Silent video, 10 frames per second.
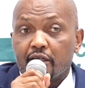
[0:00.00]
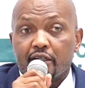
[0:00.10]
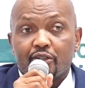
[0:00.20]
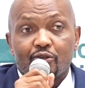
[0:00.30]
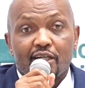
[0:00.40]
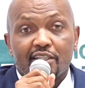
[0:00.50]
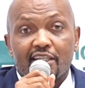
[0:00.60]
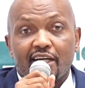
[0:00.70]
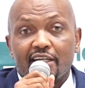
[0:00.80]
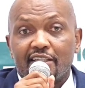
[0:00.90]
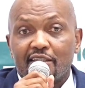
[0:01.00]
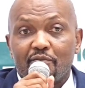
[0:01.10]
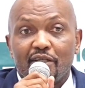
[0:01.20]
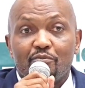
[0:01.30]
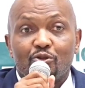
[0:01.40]
uh, so that they can
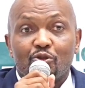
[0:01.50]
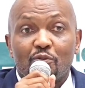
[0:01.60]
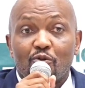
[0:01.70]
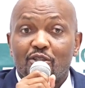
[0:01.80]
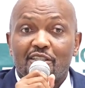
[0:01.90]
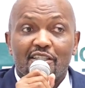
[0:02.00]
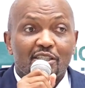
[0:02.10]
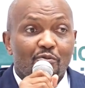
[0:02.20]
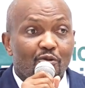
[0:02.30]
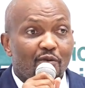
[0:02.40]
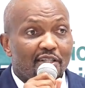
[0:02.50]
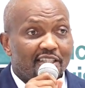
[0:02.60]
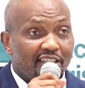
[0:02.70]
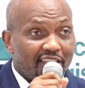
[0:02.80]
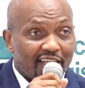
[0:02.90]
be able to report things properly.
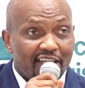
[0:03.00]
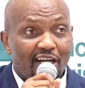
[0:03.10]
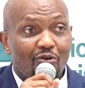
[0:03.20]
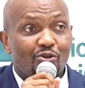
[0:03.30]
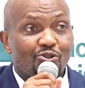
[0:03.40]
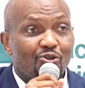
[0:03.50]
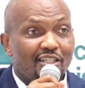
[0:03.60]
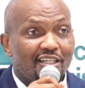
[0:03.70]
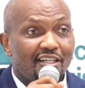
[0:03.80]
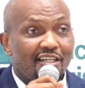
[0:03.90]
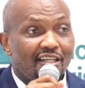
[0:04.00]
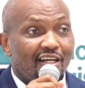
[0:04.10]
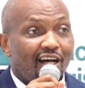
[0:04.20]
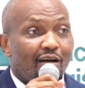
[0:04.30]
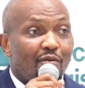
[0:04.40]
Engineer Kirago was talking
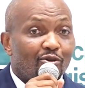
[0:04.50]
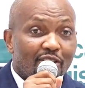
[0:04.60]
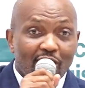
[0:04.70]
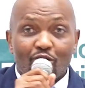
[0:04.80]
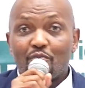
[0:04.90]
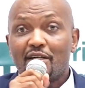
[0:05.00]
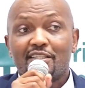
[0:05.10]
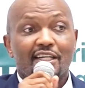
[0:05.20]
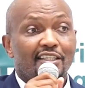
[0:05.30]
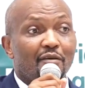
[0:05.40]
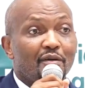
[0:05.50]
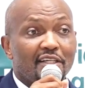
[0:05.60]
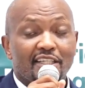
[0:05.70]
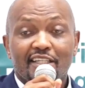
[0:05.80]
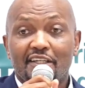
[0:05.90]
about the comments that I
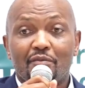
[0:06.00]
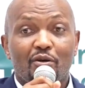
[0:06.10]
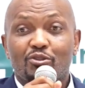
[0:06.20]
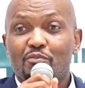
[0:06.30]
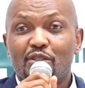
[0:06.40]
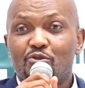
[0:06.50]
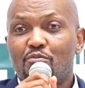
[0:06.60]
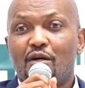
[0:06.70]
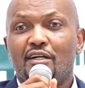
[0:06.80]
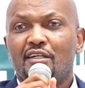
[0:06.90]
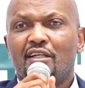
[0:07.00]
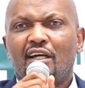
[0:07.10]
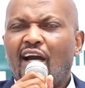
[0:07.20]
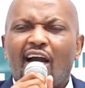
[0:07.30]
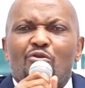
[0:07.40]
made yesterday about Mitumba.
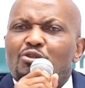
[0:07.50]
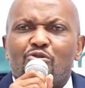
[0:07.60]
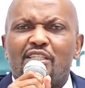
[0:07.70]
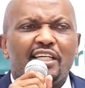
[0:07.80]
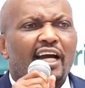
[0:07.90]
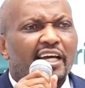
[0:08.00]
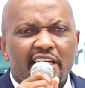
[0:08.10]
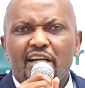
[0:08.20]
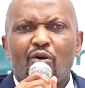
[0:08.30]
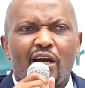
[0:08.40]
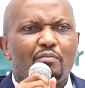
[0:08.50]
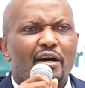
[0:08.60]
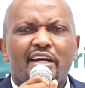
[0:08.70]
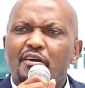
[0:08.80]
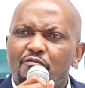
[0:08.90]
I want to see a Kenya
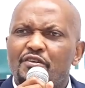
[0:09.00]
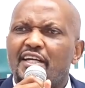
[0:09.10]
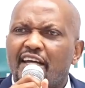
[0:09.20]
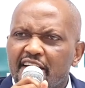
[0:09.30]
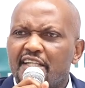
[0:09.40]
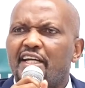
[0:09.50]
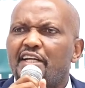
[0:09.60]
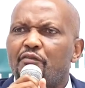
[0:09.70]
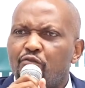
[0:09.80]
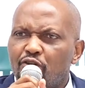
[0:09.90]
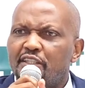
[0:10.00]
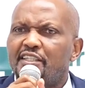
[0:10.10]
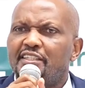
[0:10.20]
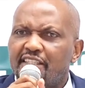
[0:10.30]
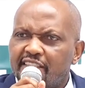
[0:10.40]
whereby every Kenyan can afford
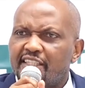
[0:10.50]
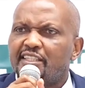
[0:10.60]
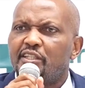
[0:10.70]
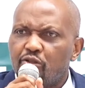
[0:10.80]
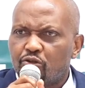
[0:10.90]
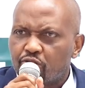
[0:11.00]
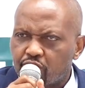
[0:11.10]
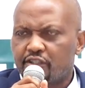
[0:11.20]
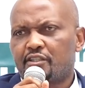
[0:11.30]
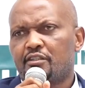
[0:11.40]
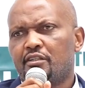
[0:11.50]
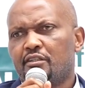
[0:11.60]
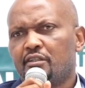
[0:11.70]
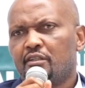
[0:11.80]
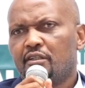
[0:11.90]
decent new clothes.
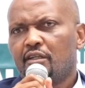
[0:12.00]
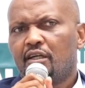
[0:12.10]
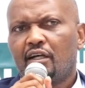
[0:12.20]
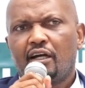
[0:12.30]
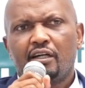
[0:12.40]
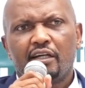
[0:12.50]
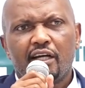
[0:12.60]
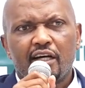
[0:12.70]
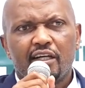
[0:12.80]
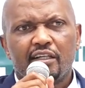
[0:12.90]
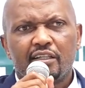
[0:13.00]
Yeah?